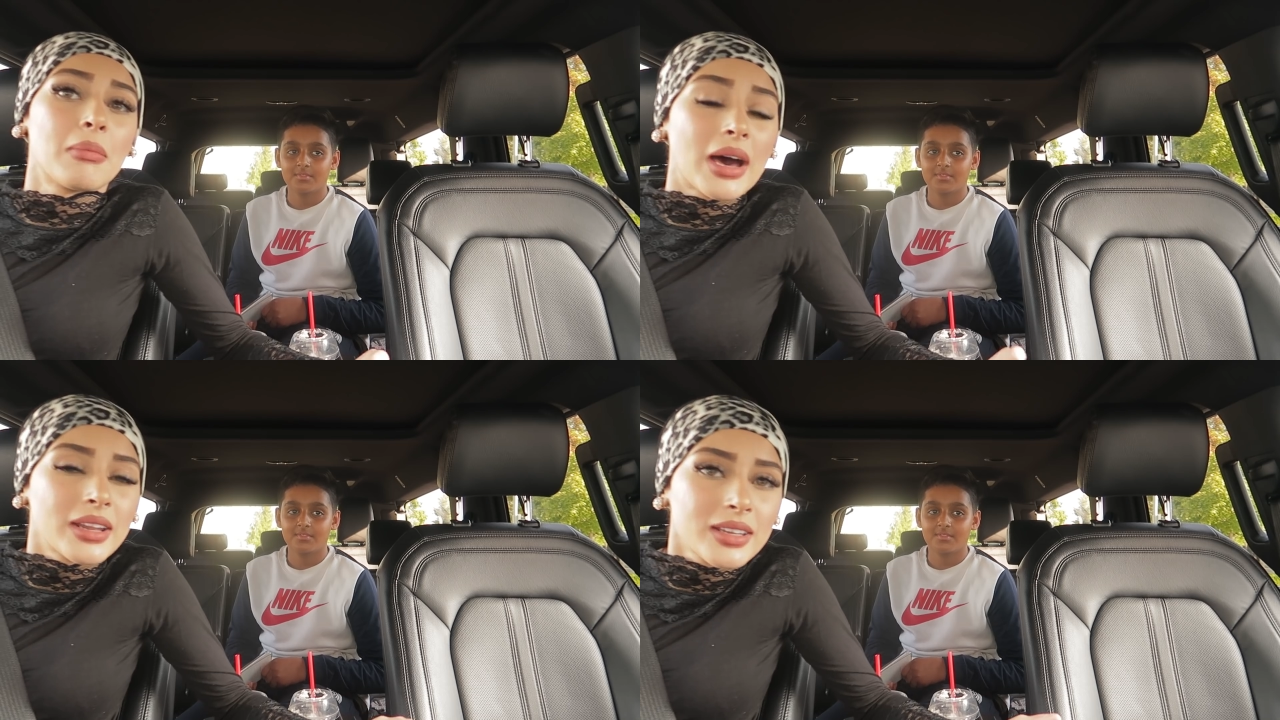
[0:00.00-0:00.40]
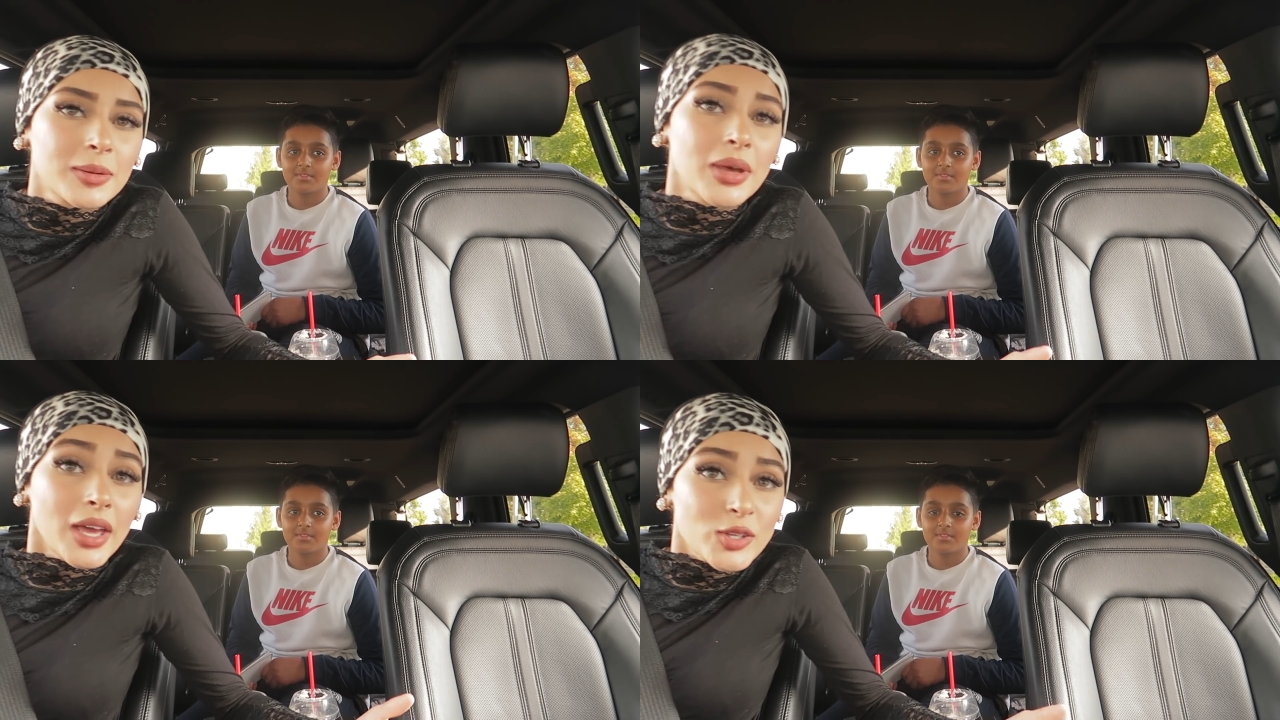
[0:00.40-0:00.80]
Speaker 1: mad
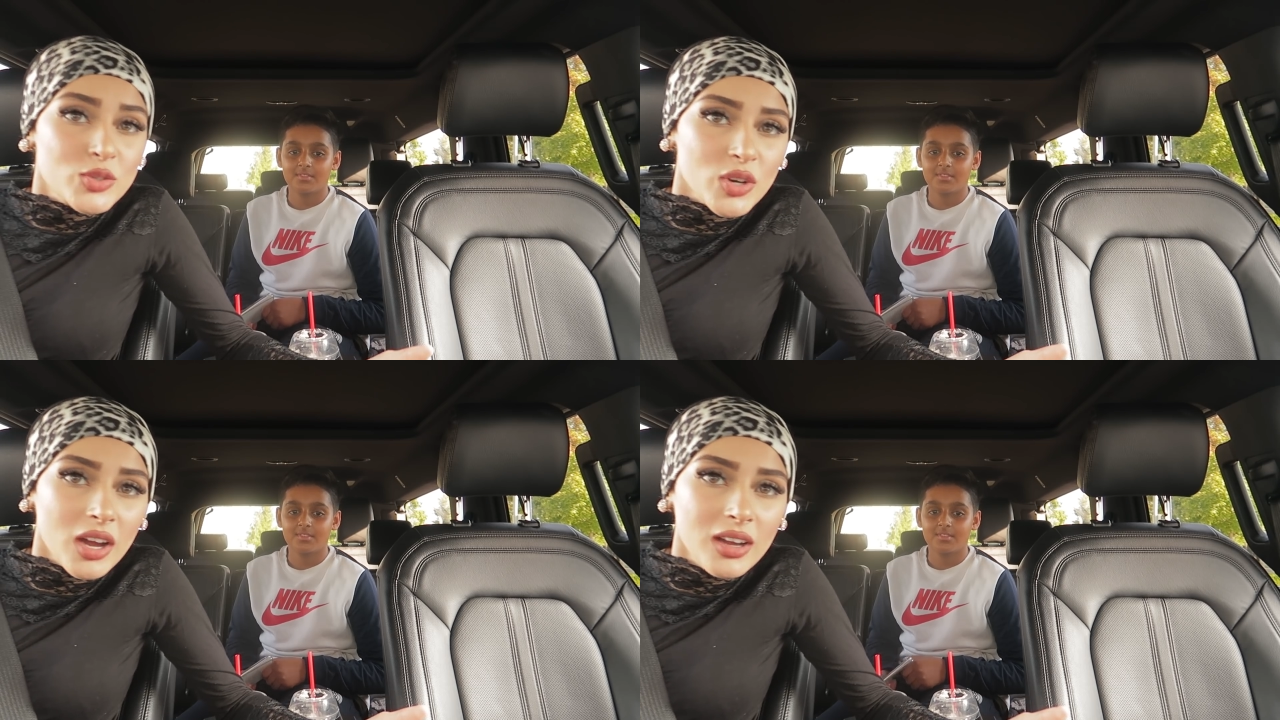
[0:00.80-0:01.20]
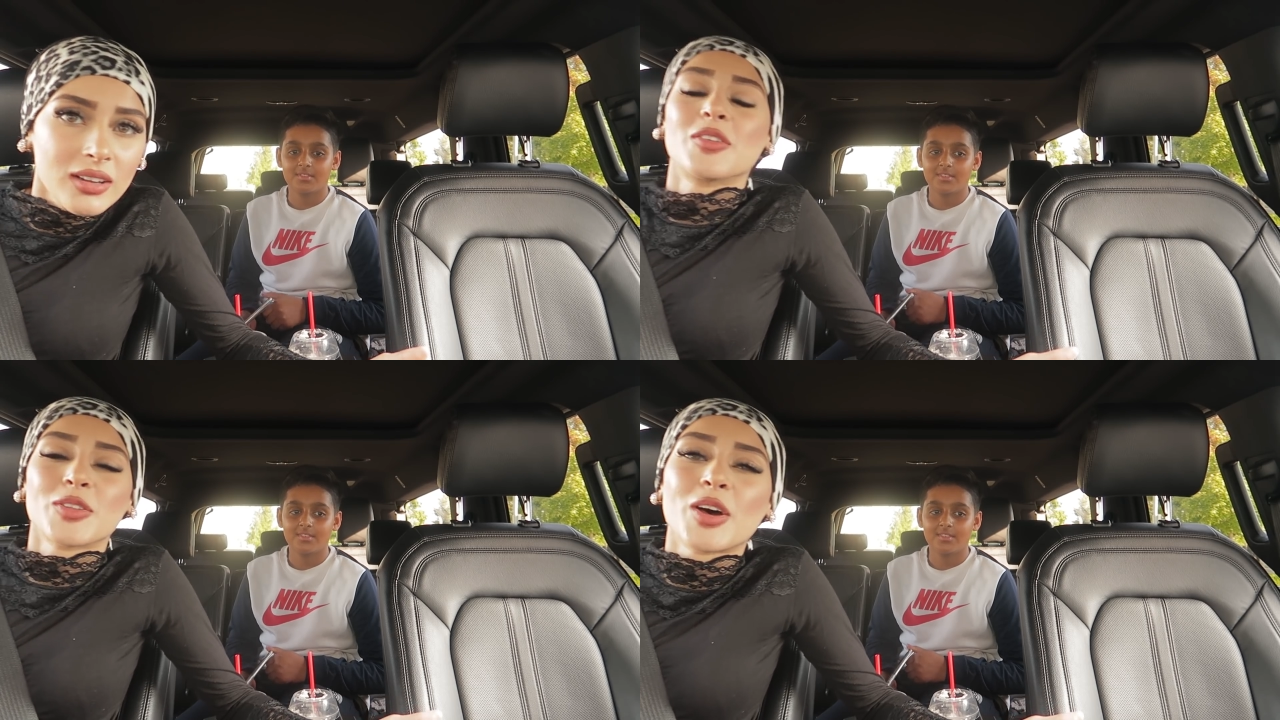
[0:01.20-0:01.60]
at him
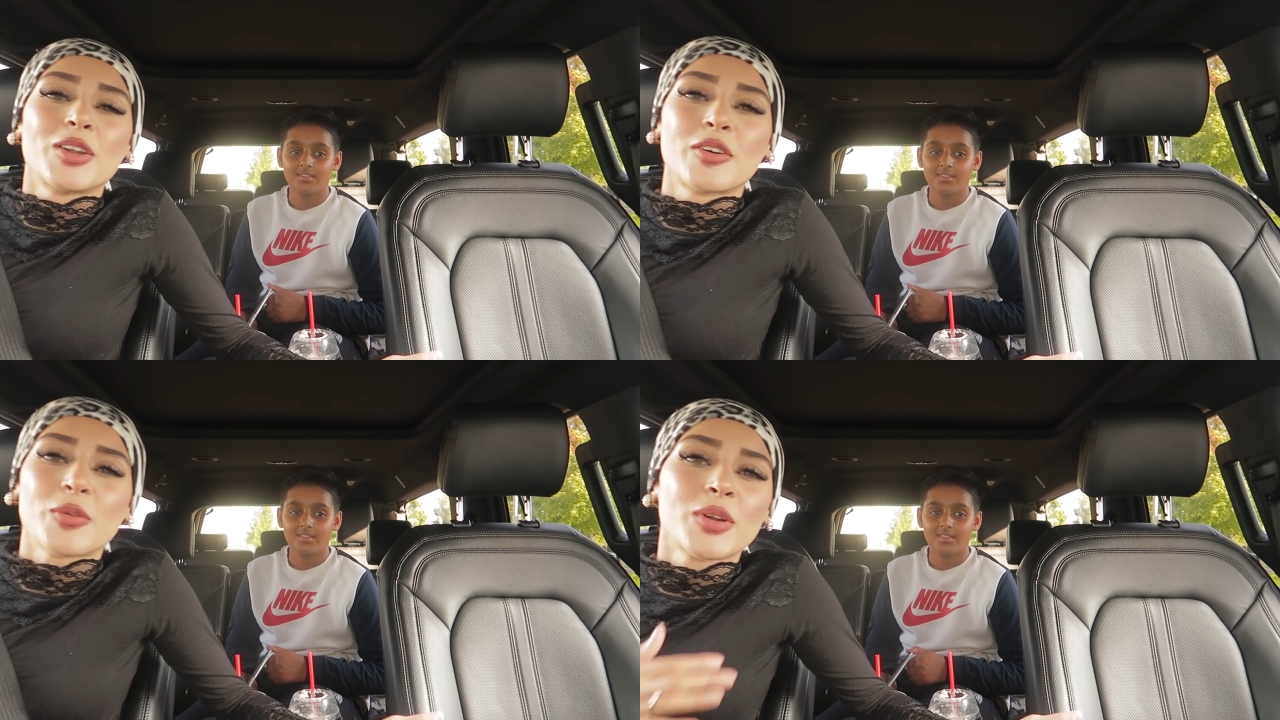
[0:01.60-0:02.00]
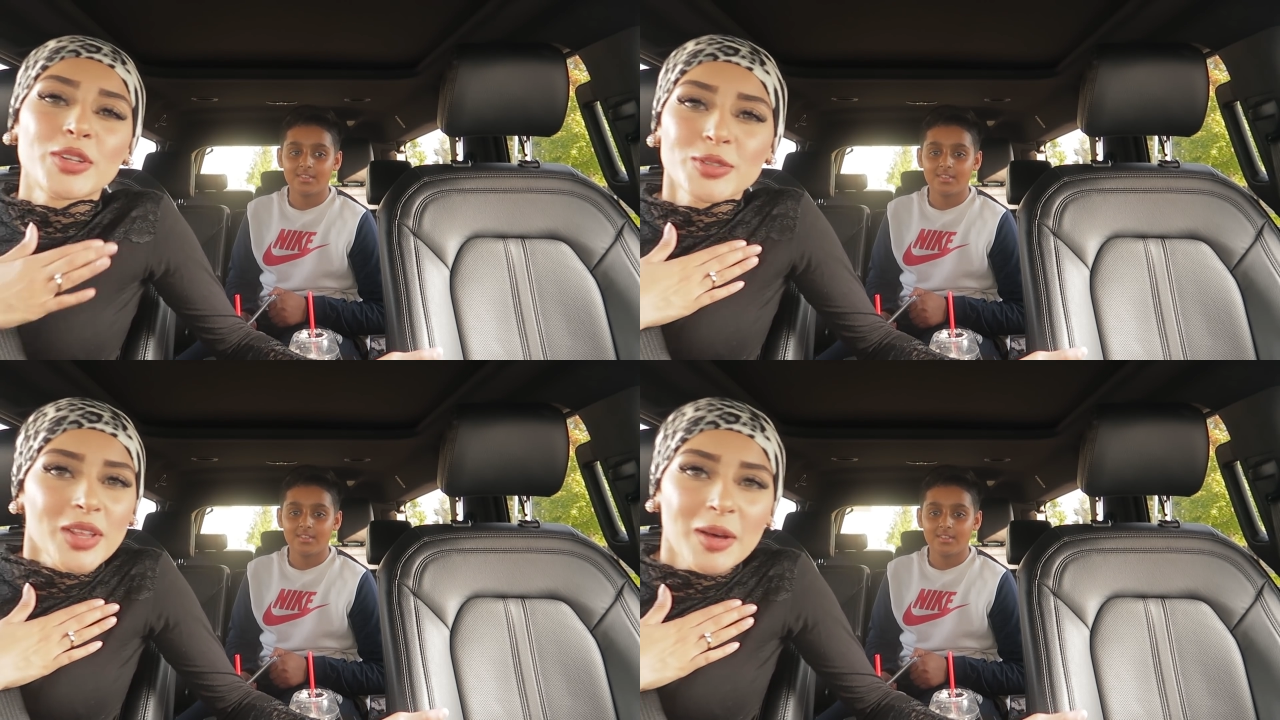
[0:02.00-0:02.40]
extra, even though I never
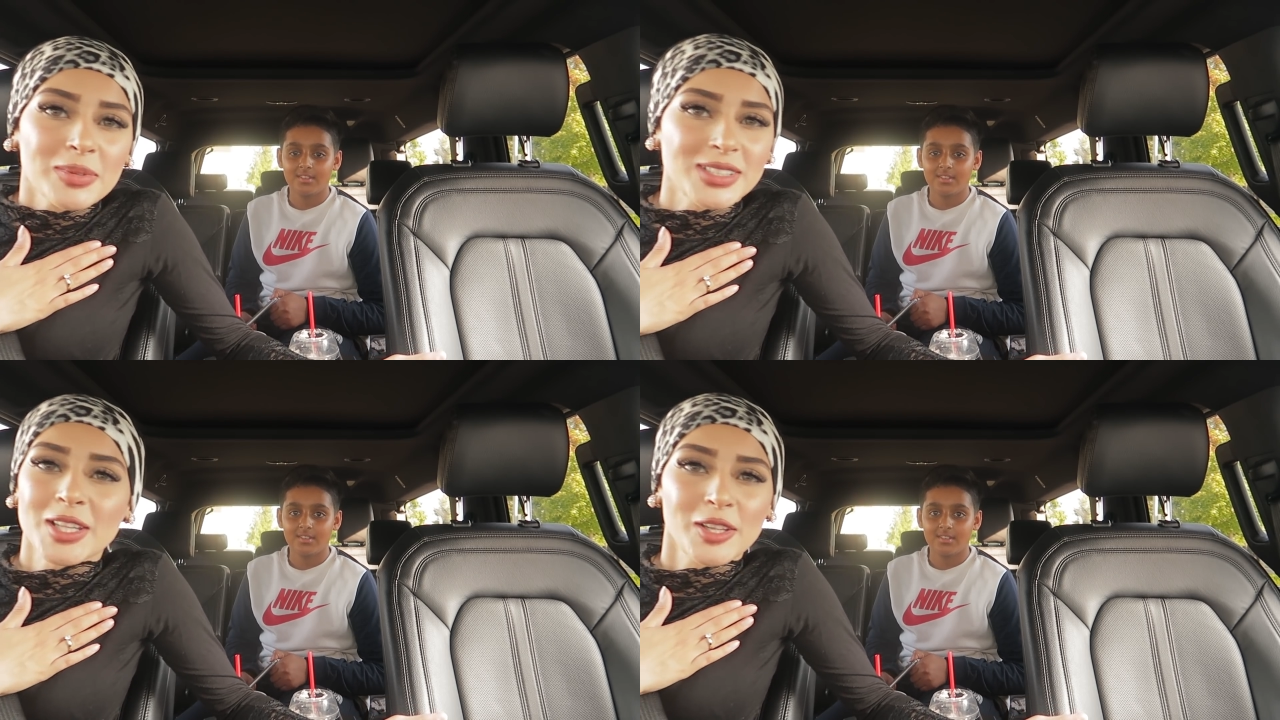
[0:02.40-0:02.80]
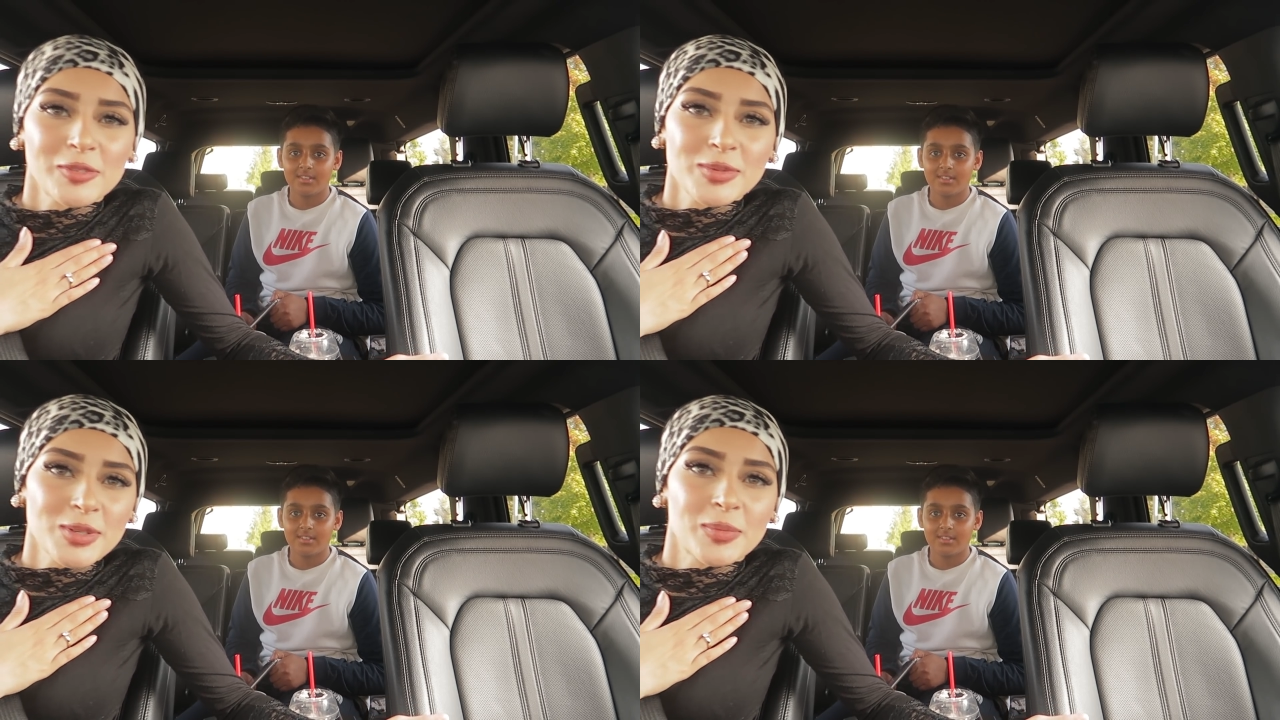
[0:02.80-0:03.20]
want to do that because I
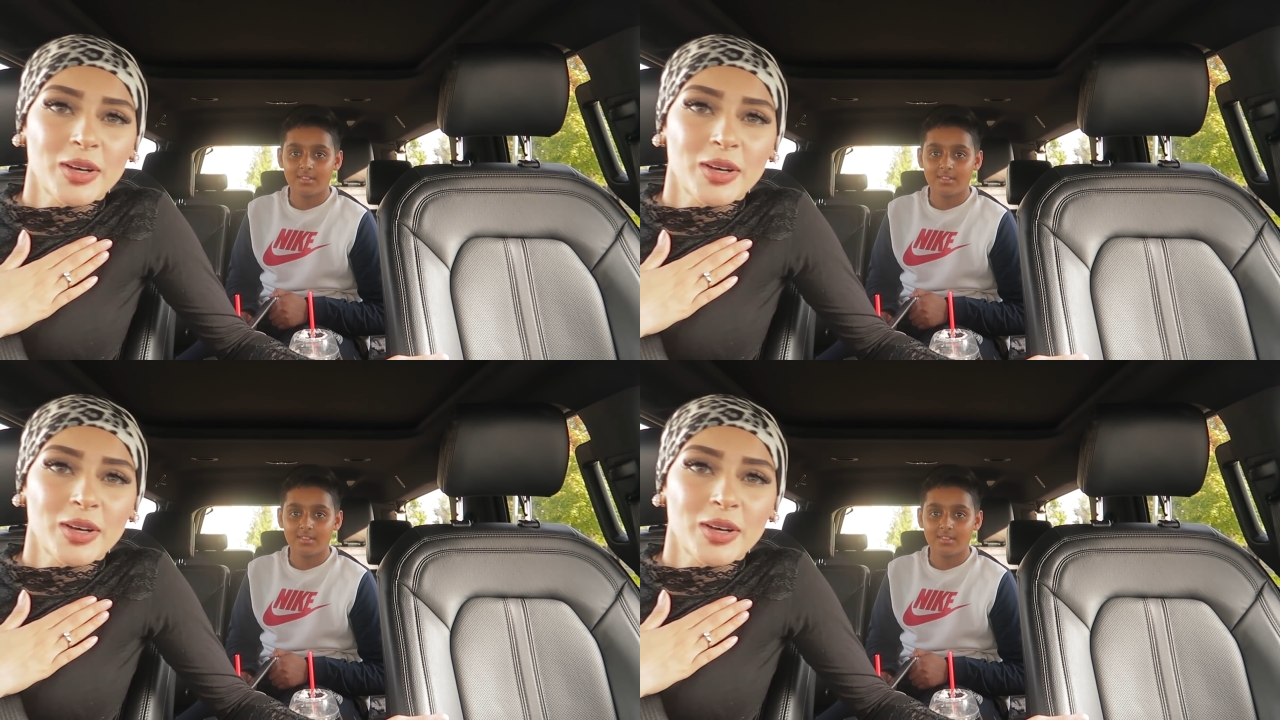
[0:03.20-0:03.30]
love him so